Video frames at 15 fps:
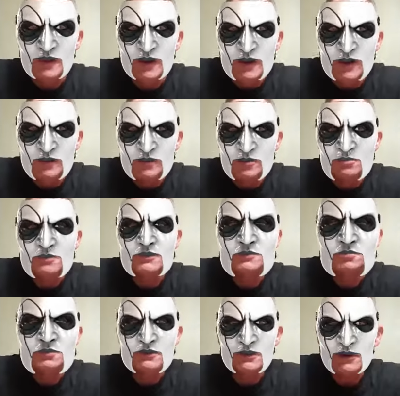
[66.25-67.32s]
Oh, there
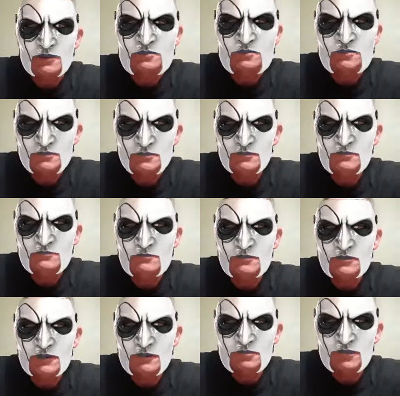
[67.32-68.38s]
we go.
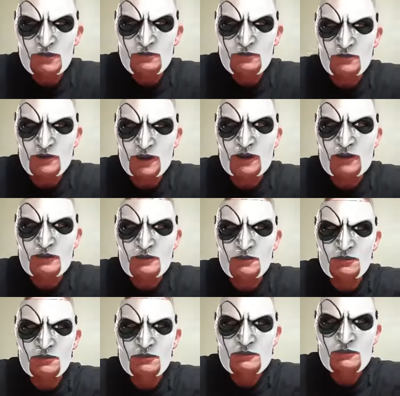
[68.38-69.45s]
My fucking
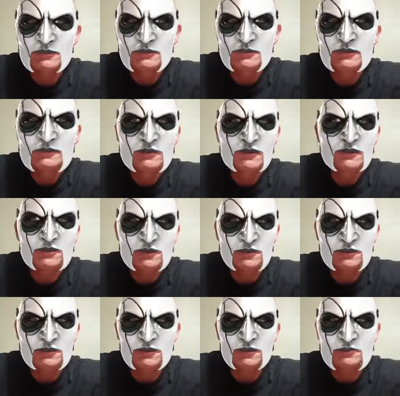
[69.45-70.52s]
rocks. That's a
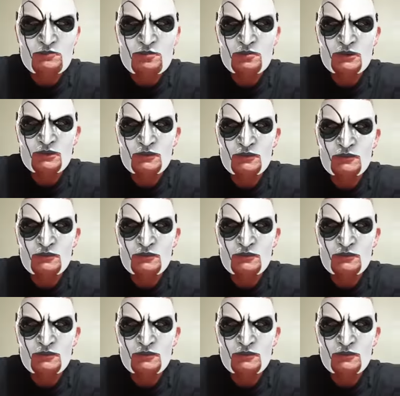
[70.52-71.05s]
good look for me.